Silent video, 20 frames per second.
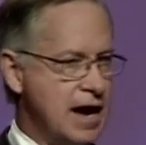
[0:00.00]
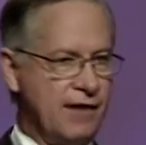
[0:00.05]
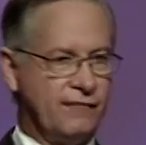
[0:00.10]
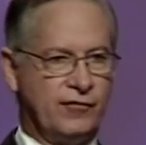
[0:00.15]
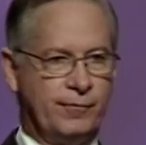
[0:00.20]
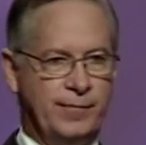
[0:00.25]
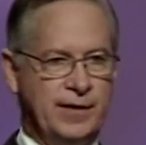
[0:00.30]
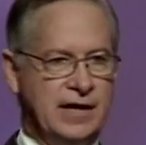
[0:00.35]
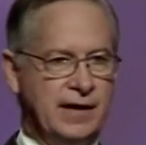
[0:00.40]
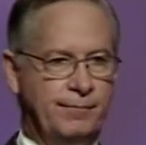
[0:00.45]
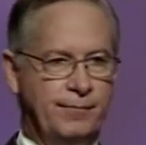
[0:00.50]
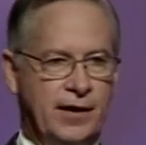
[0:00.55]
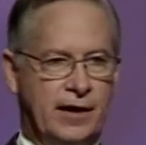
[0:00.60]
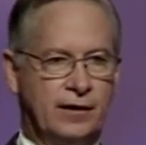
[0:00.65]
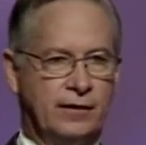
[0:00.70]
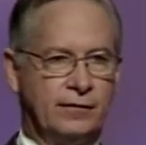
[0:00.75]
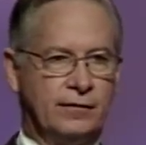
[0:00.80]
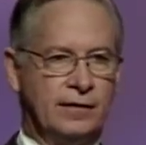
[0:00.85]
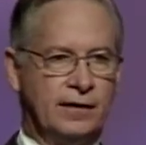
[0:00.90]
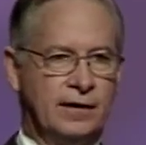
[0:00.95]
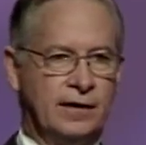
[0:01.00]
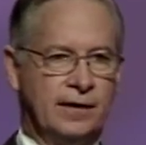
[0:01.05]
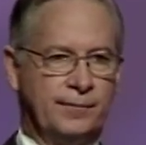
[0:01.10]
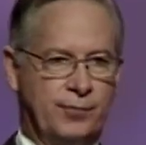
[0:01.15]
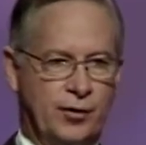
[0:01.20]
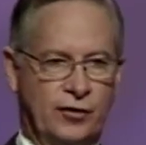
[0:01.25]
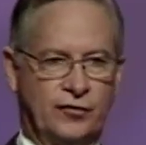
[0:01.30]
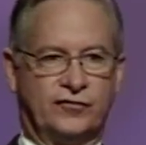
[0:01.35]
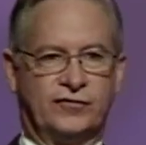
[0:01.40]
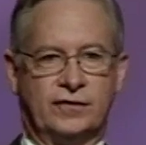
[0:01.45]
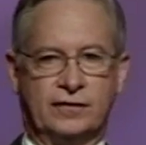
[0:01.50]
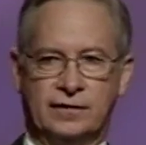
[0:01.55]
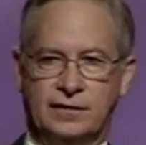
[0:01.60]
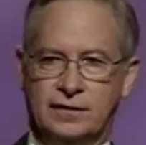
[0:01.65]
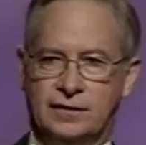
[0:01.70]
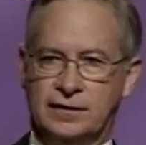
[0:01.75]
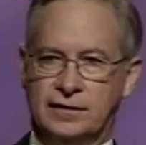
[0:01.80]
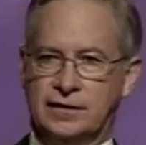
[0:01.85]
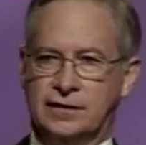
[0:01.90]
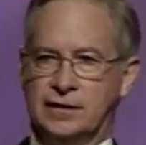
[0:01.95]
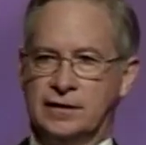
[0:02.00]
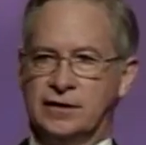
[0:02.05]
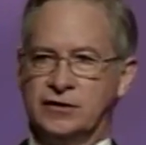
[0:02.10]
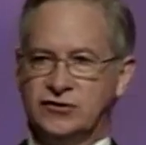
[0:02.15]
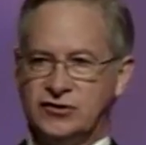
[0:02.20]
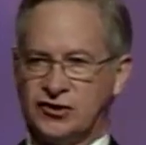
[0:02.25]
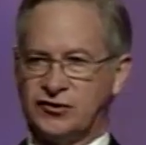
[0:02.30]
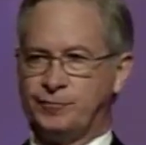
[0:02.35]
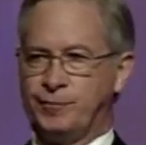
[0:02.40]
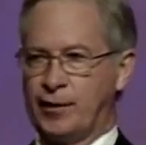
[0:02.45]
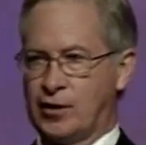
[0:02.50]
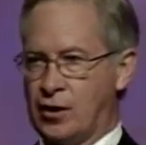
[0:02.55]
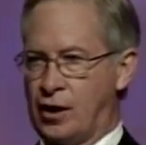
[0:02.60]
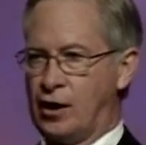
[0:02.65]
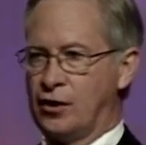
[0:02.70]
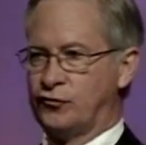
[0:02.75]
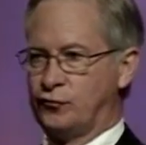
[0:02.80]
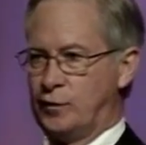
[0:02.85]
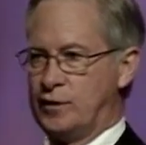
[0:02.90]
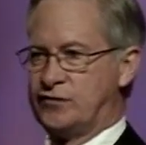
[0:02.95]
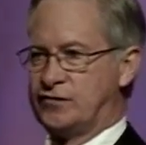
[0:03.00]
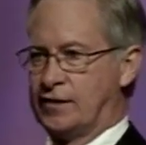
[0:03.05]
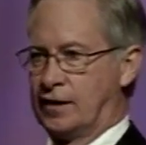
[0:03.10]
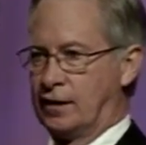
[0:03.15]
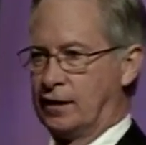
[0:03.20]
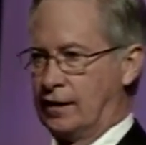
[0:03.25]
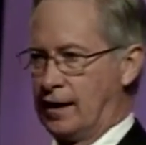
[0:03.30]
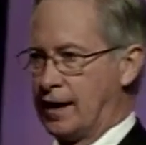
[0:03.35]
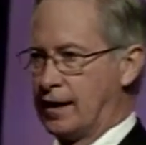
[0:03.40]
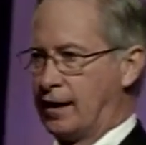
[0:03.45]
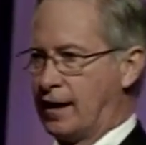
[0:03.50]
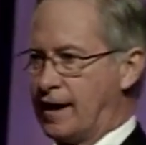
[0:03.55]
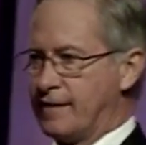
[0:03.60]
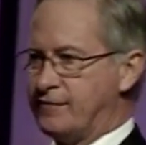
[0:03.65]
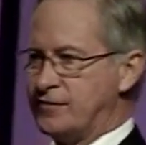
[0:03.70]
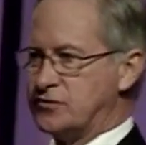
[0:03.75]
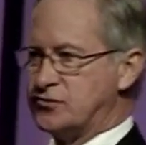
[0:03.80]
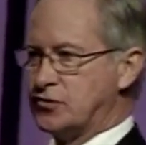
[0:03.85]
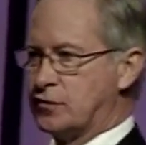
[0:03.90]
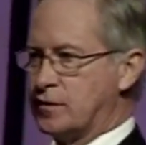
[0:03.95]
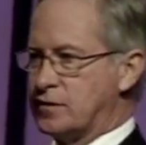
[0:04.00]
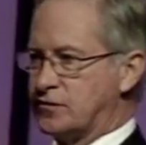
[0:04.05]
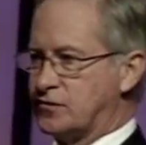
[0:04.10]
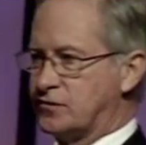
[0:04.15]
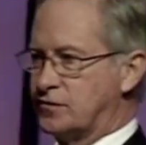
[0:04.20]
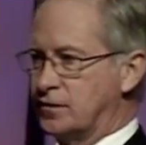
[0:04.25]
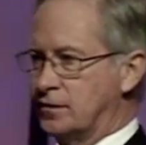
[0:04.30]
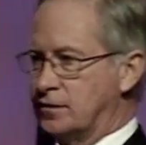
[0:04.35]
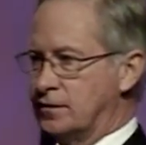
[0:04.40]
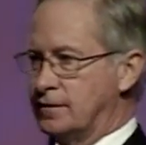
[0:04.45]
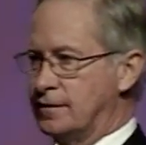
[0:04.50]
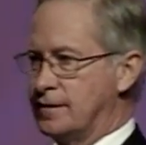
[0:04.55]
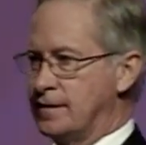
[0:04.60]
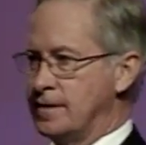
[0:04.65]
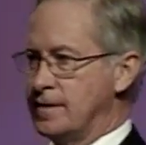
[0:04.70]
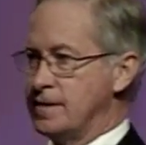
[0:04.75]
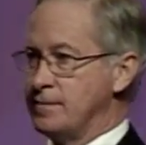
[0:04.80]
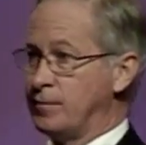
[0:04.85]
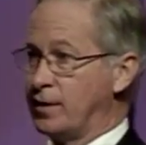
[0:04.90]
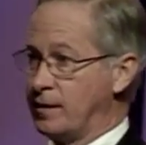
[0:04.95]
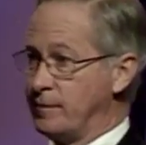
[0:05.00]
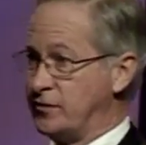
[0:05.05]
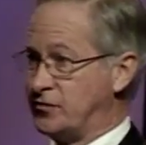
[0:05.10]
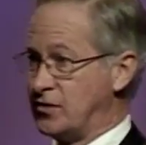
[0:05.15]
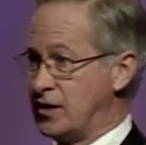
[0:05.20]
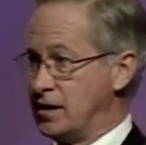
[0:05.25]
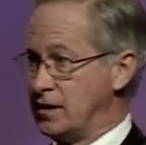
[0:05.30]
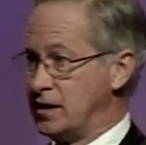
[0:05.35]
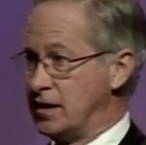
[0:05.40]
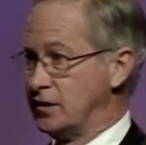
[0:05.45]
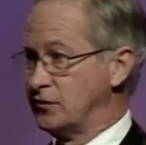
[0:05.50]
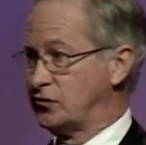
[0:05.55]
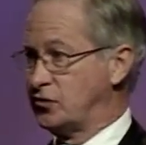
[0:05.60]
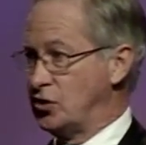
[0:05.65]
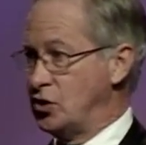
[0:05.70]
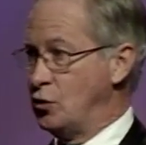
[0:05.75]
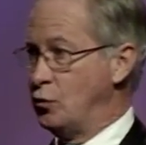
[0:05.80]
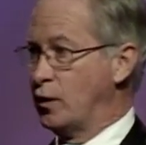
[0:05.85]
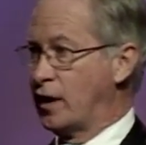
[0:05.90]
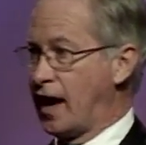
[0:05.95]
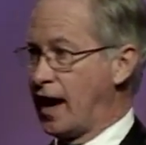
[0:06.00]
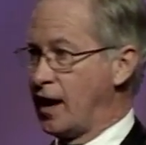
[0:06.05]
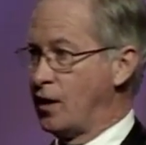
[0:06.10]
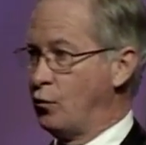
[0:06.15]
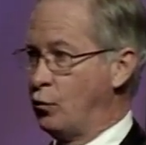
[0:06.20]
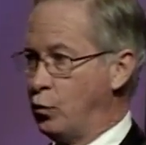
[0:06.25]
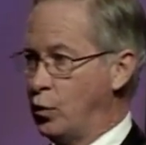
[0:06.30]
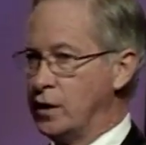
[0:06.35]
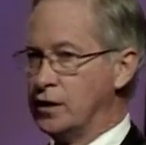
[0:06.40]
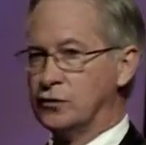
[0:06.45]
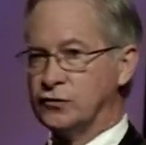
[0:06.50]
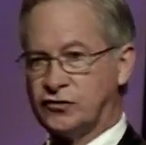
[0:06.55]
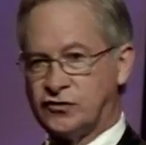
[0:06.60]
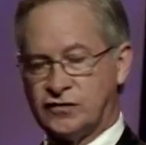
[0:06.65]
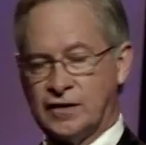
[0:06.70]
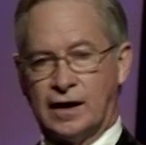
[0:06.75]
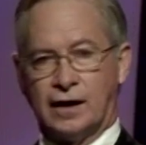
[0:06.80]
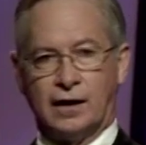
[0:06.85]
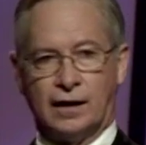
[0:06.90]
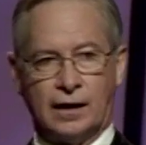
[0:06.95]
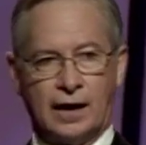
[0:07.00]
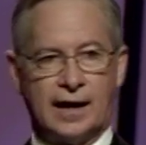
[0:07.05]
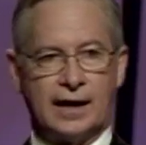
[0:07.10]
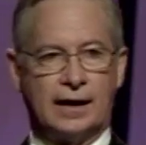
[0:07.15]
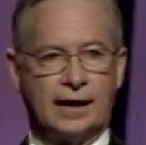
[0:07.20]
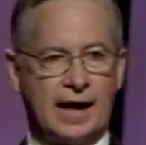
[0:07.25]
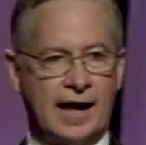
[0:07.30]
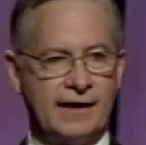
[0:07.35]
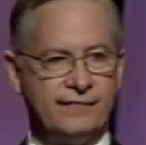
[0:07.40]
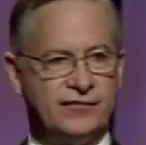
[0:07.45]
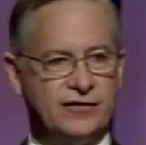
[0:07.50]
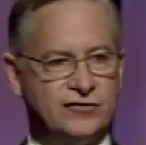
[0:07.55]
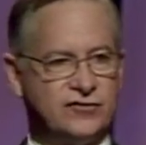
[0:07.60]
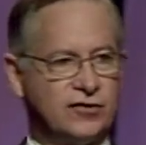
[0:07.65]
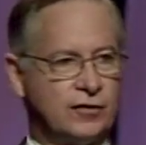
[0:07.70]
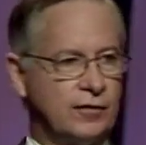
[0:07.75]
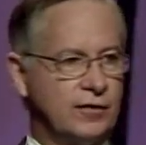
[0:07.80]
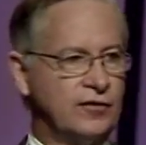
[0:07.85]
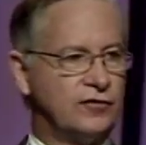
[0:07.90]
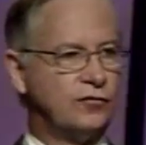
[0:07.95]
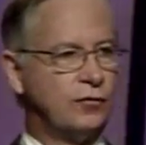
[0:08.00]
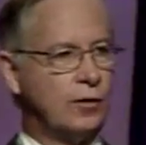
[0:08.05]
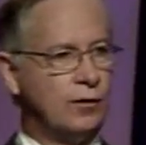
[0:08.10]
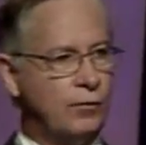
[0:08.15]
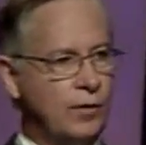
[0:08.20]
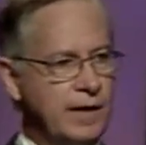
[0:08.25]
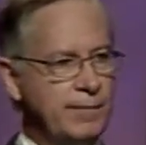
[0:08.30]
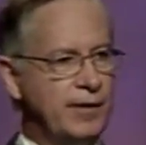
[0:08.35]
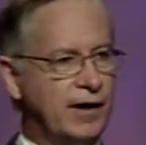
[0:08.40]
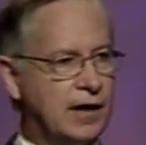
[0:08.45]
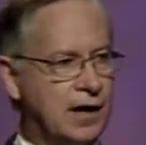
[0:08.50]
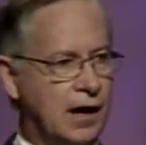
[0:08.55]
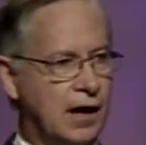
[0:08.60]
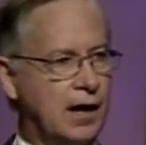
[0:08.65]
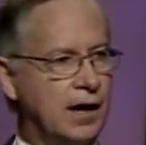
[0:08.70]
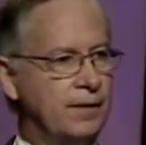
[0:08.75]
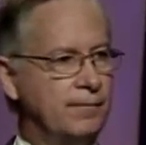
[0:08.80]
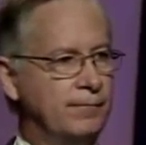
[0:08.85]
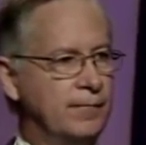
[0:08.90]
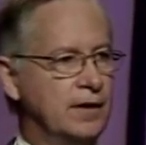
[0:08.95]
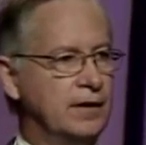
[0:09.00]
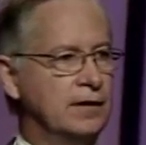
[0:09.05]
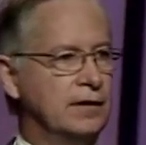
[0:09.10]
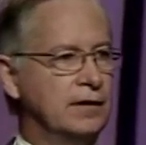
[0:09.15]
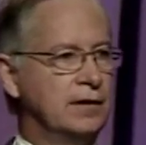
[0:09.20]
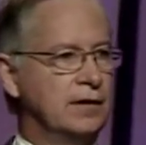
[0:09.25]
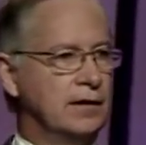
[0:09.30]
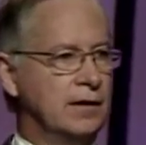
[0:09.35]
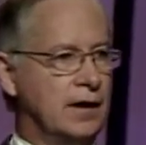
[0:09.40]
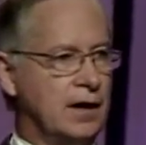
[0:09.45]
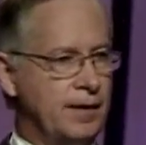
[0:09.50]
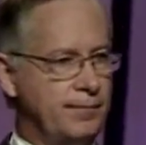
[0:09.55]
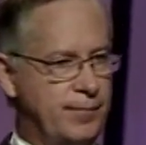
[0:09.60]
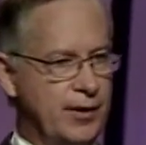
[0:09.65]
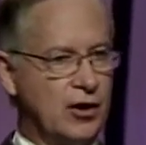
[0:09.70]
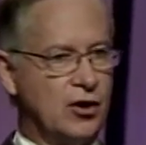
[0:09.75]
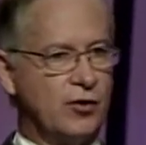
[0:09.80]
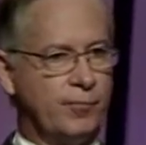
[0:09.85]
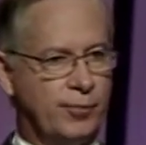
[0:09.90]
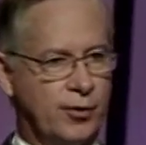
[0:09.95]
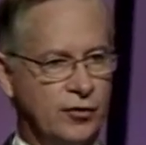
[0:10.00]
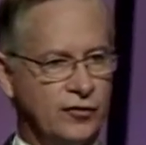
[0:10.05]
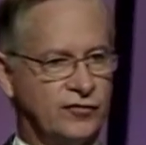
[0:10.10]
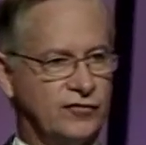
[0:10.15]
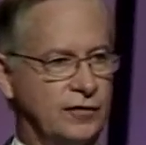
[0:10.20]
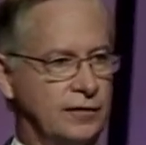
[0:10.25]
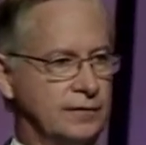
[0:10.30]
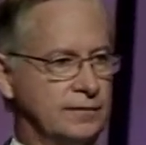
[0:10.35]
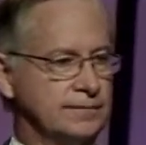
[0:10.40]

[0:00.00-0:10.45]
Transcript: be a better person just because we sell a lot of life insurance. But let me tell you this, you and I will sell a lot of life insurance when we become a better person.